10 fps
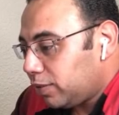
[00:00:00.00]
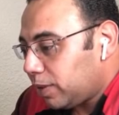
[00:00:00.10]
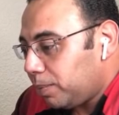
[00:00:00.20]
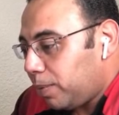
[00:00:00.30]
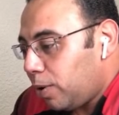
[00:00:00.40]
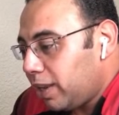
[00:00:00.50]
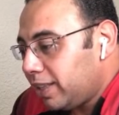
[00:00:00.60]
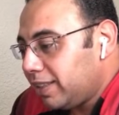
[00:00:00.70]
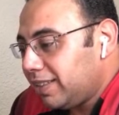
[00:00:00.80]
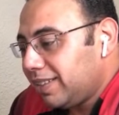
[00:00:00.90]
from
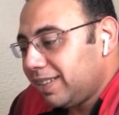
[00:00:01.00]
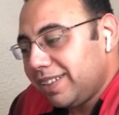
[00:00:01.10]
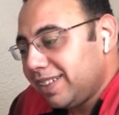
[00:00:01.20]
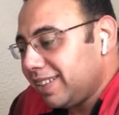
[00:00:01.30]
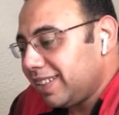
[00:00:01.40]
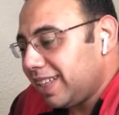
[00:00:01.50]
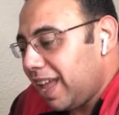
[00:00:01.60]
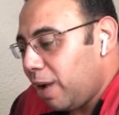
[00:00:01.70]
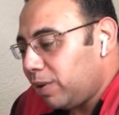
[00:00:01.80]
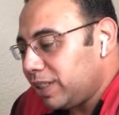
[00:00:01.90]
Poland.
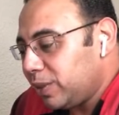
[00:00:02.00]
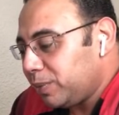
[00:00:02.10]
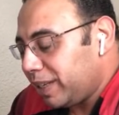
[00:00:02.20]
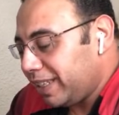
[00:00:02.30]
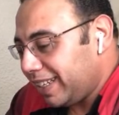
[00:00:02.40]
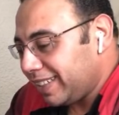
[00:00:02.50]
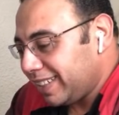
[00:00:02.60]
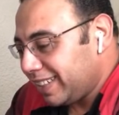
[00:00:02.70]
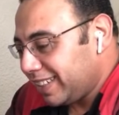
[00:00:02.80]
How are you, my dear?